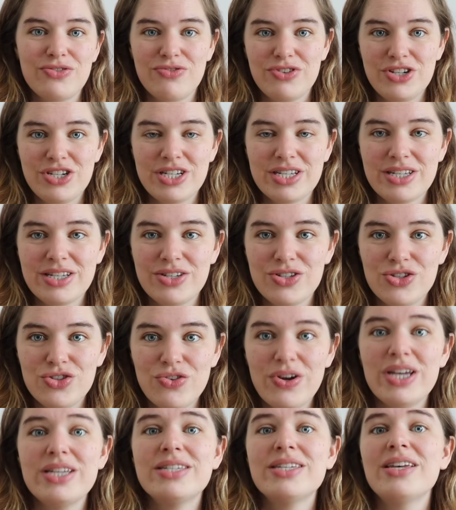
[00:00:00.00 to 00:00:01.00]
Francesca's
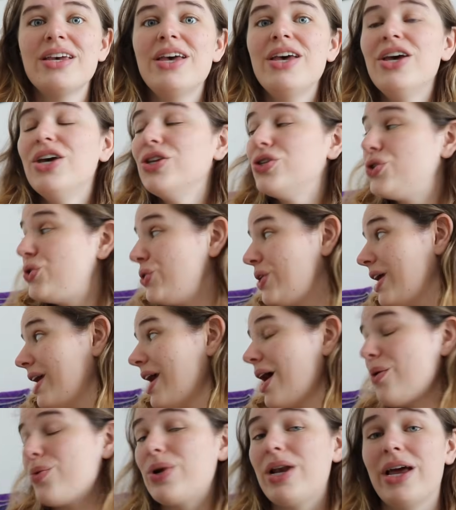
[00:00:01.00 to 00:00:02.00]
dress.
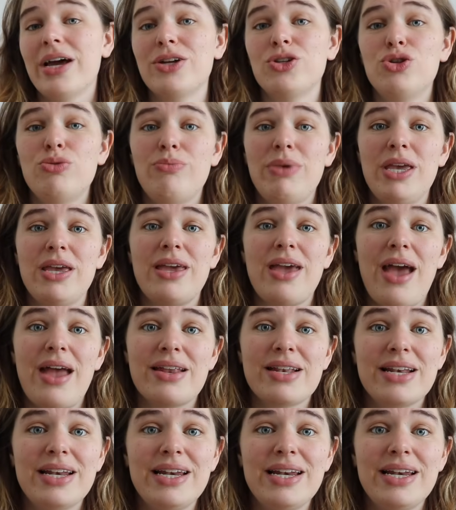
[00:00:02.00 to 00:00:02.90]
Today I would like to make at